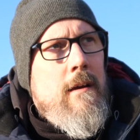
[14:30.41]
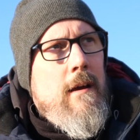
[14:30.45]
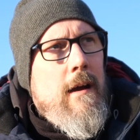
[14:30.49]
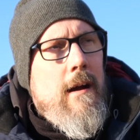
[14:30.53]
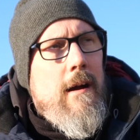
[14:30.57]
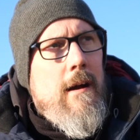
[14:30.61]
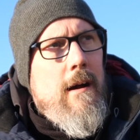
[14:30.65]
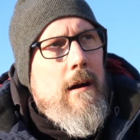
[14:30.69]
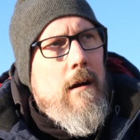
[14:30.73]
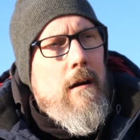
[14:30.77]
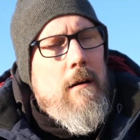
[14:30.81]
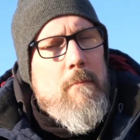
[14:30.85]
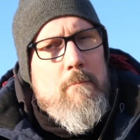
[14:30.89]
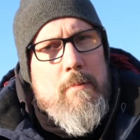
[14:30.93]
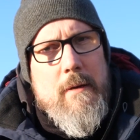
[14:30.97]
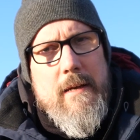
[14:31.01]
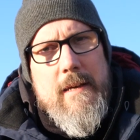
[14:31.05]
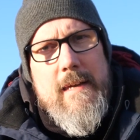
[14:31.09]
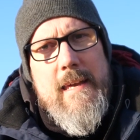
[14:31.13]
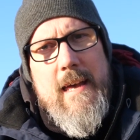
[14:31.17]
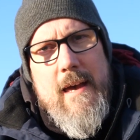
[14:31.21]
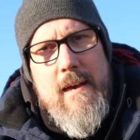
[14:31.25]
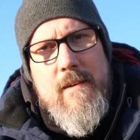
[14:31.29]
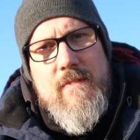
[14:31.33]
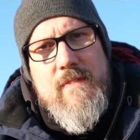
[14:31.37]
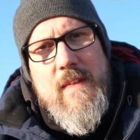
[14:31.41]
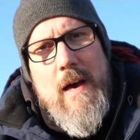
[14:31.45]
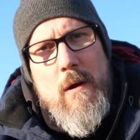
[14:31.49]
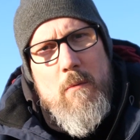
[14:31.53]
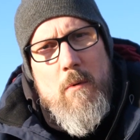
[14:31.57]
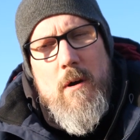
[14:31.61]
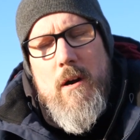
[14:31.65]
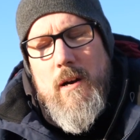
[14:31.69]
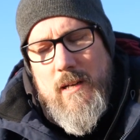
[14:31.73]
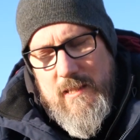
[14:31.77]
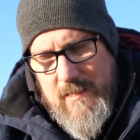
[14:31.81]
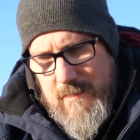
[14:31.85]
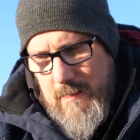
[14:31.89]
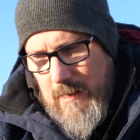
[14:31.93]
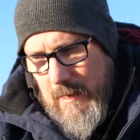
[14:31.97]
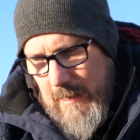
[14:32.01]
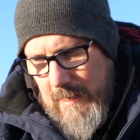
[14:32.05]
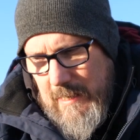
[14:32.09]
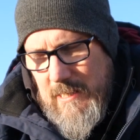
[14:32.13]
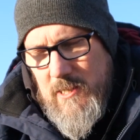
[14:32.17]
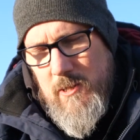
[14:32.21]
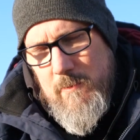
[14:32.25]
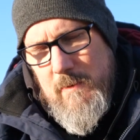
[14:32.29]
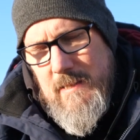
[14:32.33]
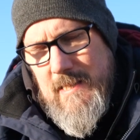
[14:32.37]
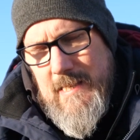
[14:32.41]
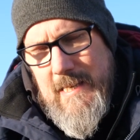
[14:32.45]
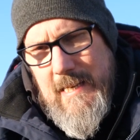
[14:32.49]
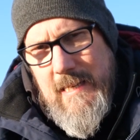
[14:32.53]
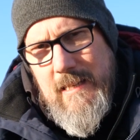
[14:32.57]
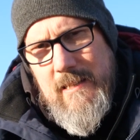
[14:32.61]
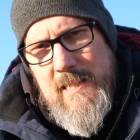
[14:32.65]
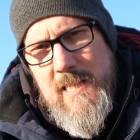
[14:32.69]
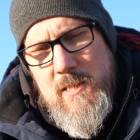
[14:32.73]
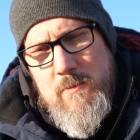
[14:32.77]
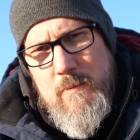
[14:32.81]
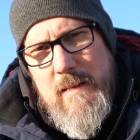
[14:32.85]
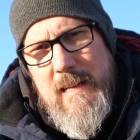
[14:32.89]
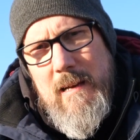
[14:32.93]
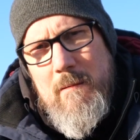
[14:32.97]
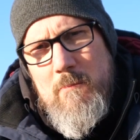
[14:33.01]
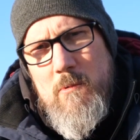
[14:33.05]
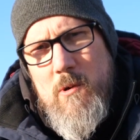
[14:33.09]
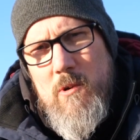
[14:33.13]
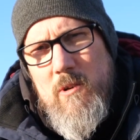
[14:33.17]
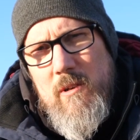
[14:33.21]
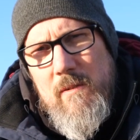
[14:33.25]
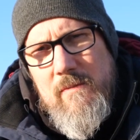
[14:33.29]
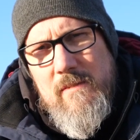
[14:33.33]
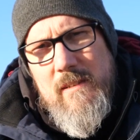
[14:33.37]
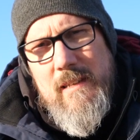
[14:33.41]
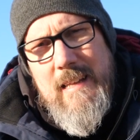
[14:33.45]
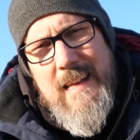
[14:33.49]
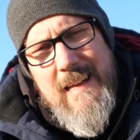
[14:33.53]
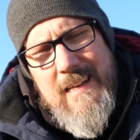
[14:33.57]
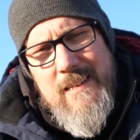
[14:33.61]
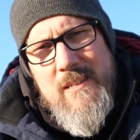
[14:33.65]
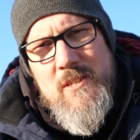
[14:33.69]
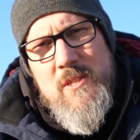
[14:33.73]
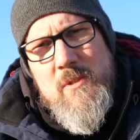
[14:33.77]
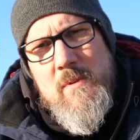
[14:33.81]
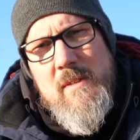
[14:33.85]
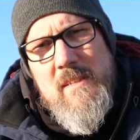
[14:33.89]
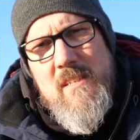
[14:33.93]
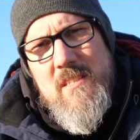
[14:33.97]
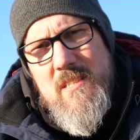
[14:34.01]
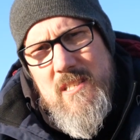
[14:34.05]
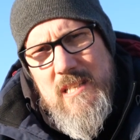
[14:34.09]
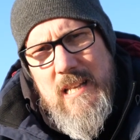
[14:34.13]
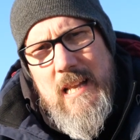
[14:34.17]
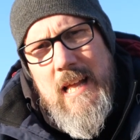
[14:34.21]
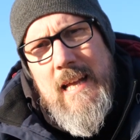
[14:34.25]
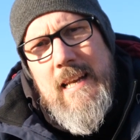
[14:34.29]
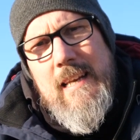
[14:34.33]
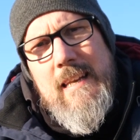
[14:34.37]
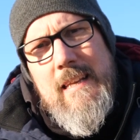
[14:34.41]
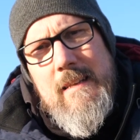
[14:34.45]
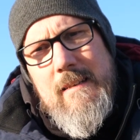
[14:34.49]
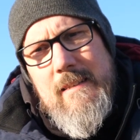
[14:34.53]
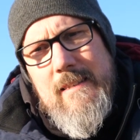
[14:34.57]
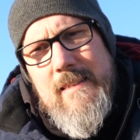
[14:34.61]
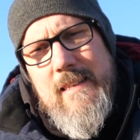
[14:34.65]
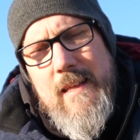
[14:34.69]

But yeah, if that worked, I should be taking this one out more often and doing slightly